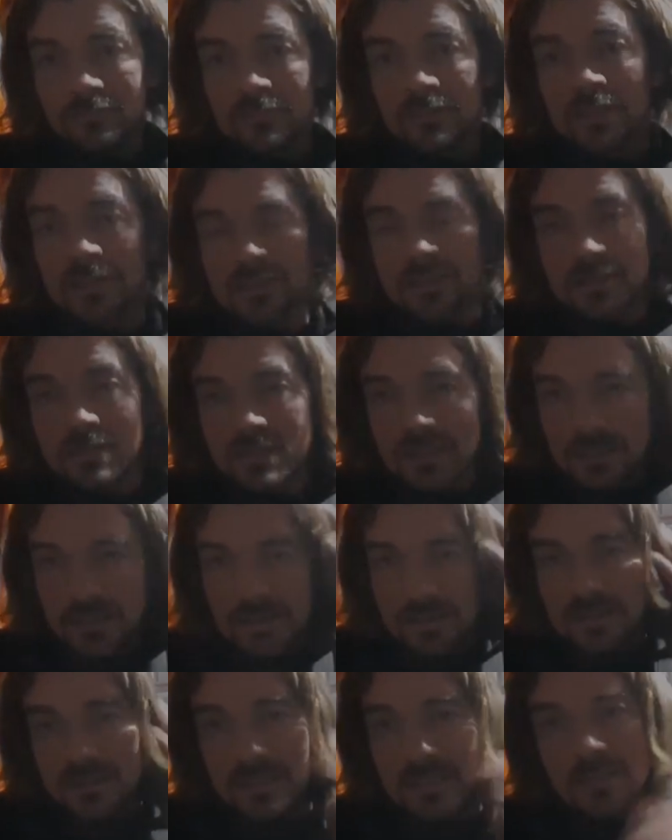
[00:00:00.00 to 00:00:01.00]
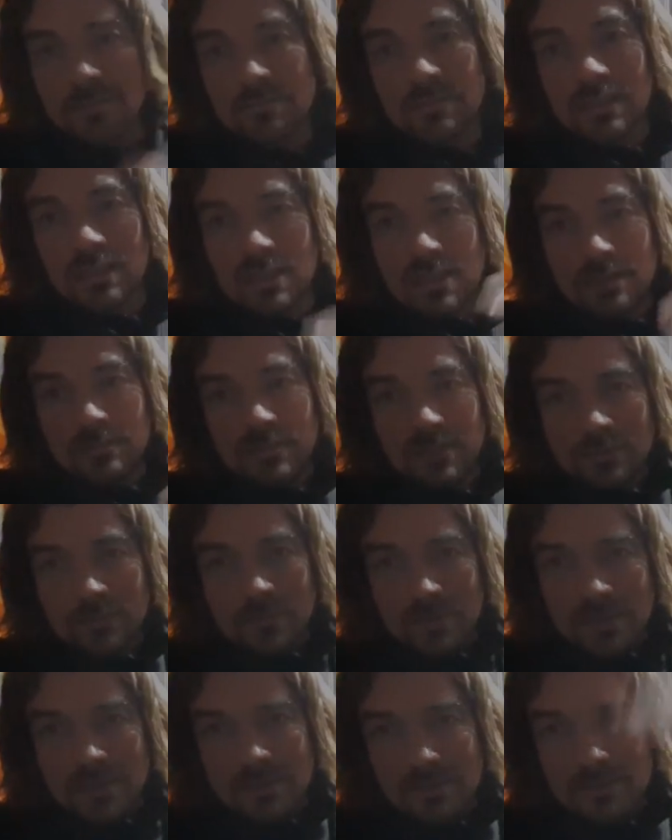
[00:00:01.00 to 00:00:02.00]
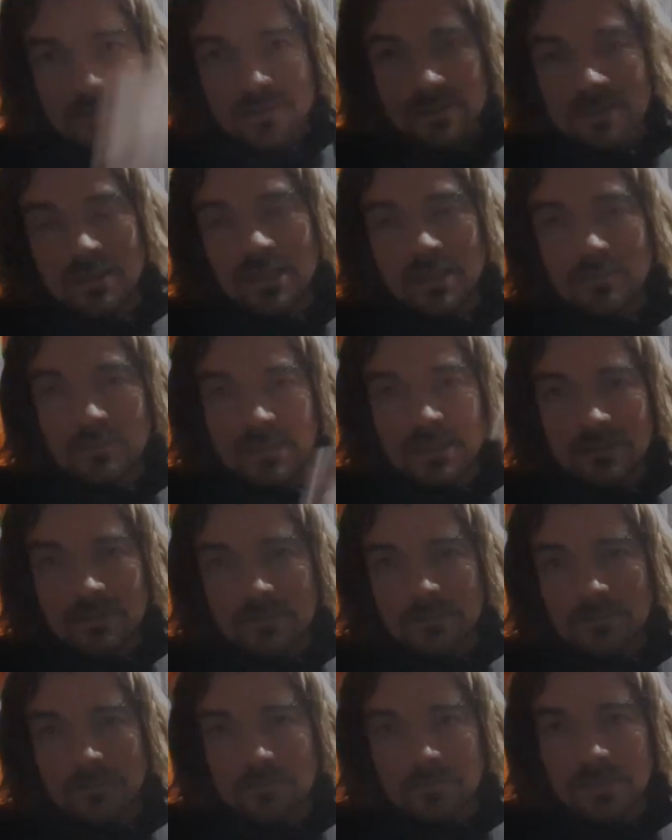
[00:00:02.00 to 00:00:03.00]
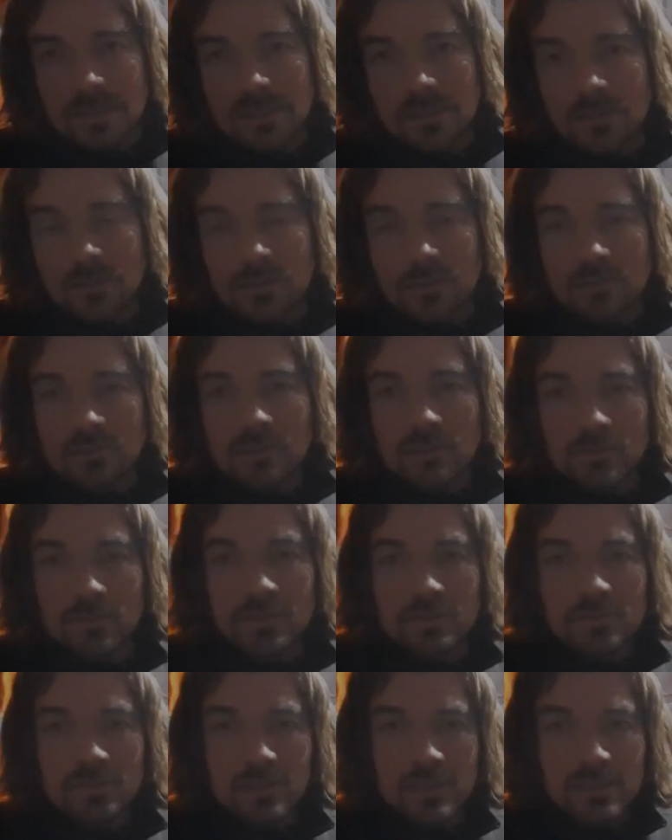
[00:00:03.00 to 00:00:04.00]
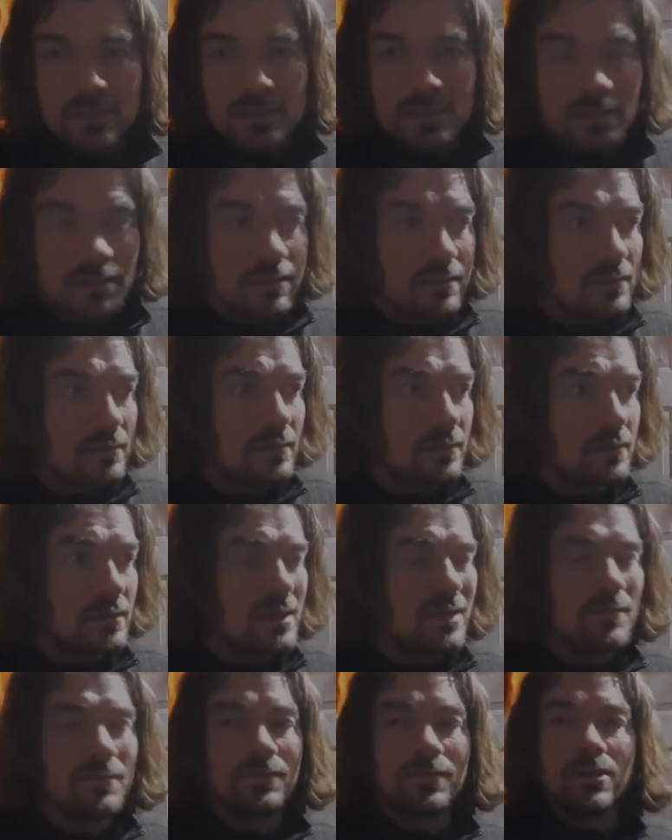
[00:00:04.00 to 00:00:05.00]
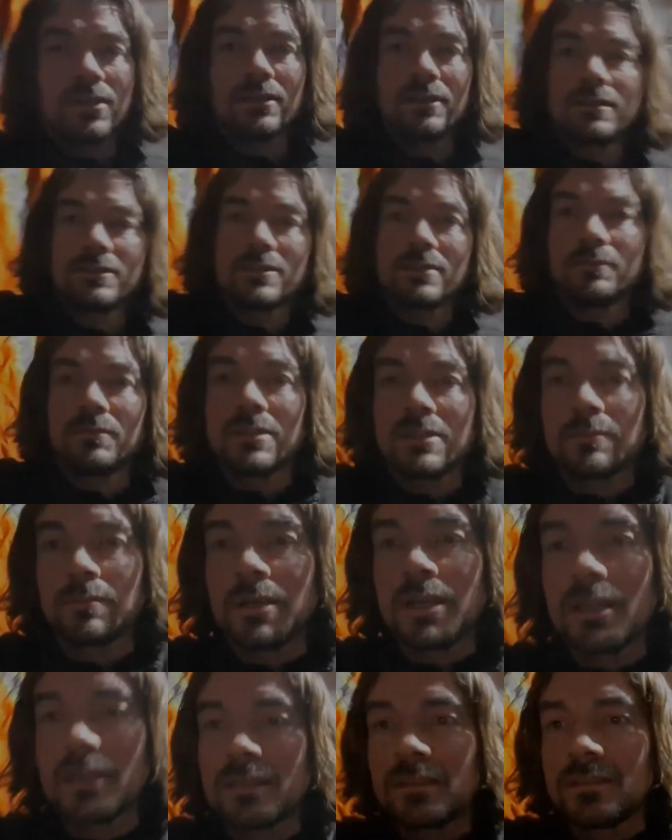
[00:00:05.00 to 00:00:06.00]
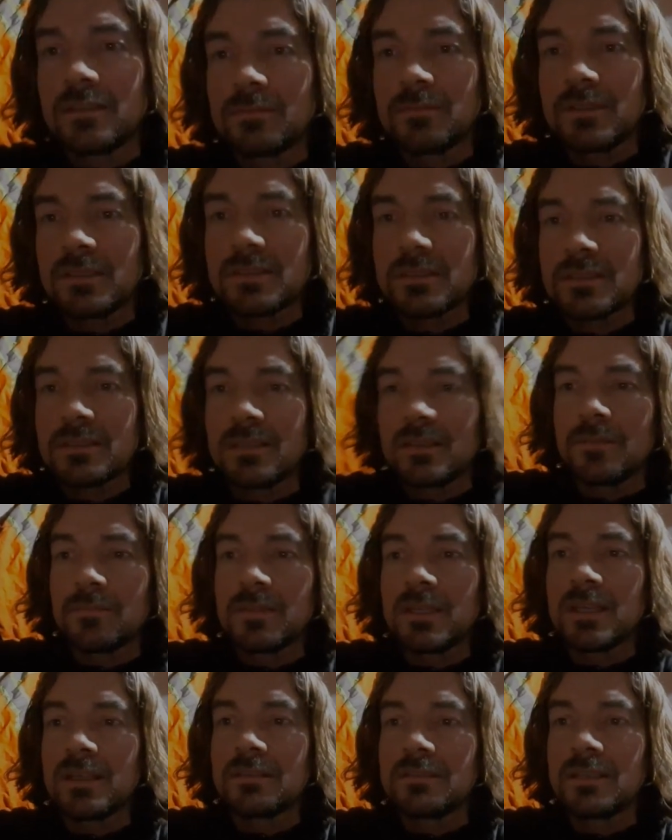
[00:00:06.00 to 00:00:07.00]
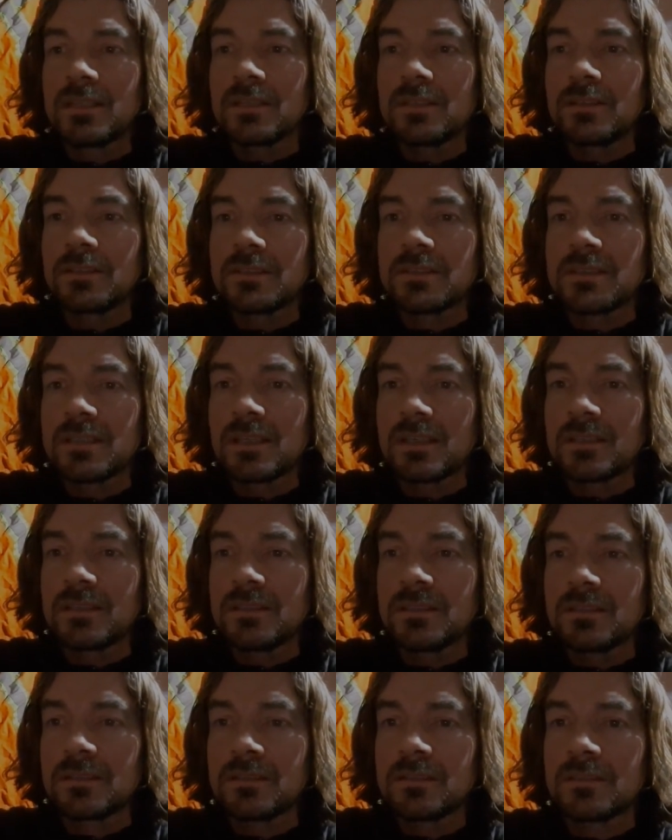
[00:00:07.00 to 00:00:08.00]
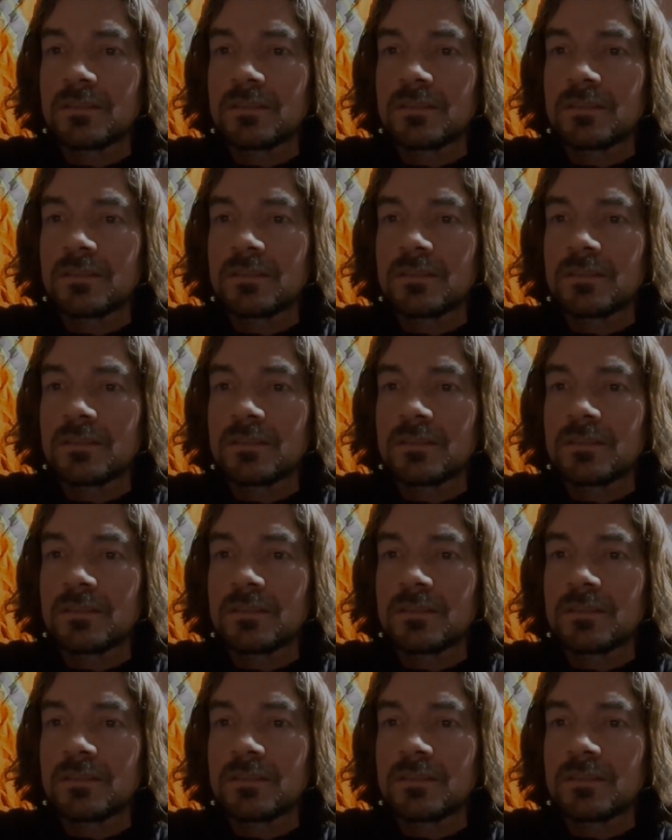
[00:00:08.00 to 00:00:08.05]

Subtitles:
the single stem climbing, where you're climbing big old growth trees. Oh fuck, somebody's back. I'm going to stop that. Hang on a second.